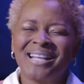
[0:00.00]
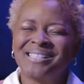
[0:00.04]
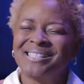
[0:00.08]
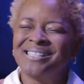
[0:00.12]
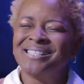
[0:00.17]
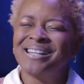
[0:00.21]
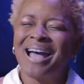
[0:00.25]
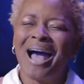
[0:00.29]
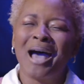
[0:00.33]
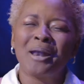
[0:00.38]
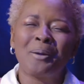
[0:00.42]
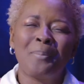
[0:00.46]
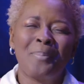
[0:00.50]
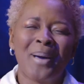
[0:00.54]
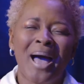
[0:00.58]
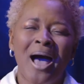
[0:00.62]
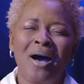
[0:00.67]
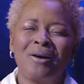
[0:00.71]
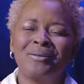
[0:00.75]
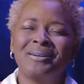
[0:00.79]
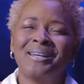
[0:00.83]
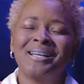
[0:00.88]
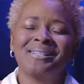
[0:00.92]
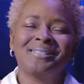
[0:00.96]
it's not
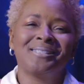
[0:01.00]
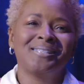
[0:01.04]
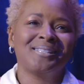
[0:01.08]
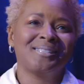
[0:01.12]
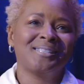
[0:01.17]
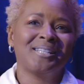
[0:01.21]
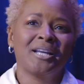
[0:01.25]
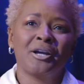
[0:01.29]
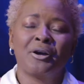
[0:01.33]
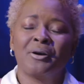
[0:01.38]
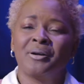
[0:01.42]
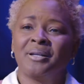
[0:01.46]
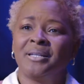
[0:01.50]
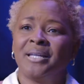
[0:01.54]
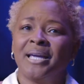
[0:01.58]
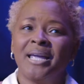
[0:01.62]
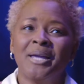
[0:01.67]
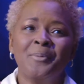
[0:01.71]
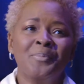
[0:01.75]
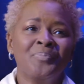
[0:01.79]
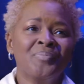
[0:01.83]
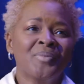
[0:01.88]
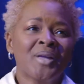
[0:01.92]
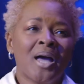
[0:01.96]
about
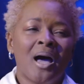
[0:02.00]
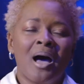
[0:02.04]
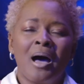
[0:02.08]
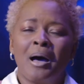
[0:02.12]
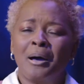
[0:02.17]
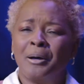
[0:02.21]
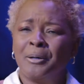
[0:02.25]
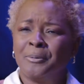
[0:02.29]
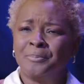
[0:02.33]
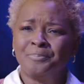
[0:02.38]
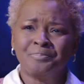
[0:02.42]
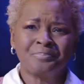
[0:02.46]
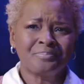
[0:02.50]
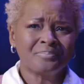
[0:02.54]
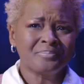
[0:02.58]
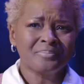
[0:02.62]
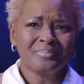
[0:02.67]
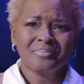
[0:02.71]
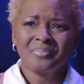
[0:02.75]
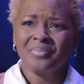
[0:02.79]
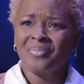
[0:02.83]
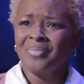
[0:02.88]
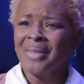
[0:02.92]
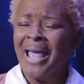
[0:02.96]
necessarily
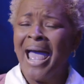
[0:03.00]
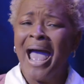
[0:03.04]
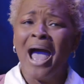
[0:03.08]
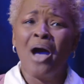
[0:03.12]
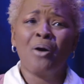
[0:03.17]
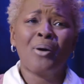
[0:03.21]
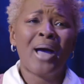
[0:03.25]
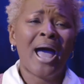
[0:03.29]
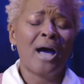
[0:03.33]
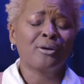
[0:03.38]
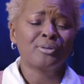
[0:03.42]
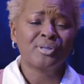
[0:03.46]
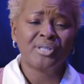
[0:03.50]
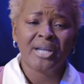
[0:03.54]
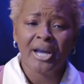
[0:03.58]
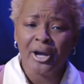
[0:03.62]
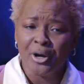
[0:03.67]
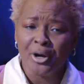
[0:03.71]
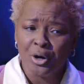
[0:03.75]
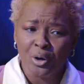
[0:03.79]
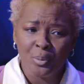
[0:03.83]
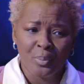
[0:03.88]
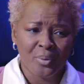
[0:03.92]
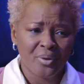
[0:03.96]
how
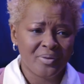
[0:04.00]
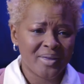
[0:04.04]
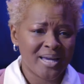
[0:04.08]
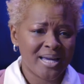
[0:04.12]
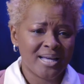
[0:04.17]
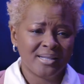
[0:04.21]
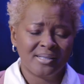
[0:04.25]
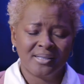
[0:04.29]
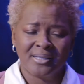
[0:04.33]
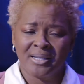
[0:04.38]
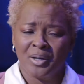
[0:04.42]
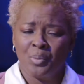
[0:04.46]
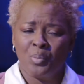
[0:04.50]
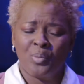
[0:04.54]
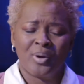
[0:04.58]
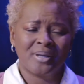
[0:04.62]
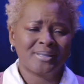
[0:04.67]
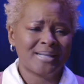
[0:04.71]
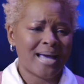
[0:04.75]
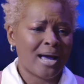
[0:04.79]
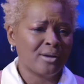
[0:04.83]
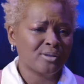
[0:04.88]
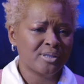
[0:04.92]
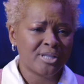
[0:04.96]
terrible the incident
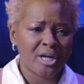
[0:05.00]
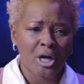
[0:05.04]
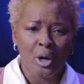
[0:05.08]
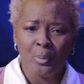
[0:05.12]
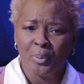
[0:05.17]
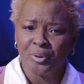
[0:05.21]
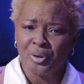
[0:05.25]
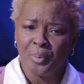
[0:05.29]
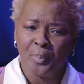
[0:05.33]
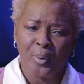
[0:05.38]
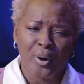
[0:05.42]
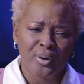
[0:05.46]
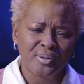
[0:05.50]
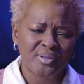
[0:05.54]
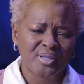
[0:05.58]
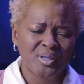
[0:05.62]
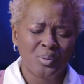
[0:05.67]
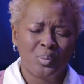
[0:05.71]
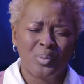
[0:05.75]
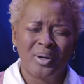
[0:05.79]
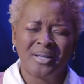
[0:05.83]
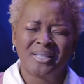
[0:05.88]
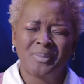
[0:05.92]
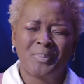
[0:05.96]
was, how terrible the
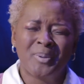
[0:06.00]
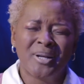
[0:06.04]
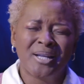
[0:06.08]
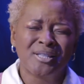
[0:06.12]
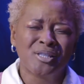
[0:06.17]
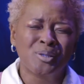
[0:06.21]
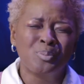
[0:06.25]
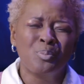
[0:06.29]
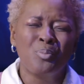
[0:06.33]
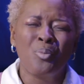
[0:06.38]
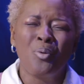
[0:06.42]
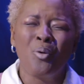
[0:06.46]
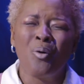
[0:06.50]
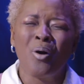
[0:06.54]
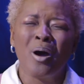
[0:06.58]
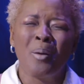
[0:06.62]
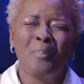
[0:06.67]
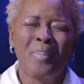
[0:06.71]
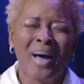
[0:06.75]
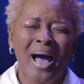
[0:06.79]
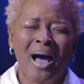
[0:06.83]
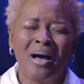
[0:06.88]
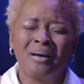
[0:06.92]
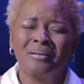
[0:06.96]
person was, but it's more
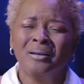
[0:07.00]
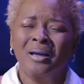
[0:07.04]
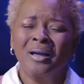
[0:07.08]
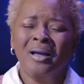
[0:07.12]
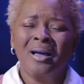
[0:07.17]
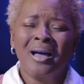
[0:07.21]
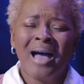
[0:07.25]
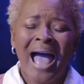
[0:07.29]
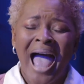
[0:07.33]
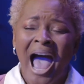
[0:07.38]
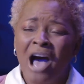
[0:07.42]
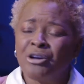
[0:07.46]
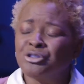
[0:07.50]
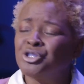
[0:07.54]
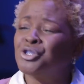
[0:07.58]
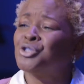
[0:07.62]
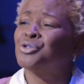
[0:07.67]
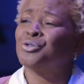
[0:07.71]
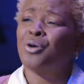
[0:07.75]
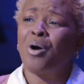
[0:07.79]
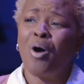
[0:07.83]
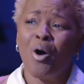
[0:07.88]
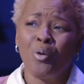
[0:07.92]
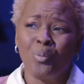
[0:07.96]
about how
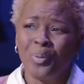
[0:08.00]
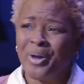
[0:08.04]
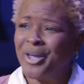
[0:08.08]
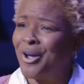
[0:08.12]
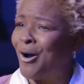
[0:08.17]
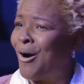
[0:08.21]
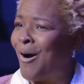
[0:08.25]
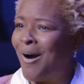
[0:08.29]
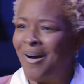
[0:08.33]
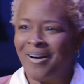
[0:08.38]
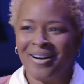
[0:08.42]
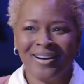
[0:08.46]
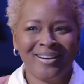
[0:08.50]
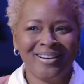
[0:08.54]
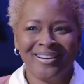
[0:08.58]
strong we are.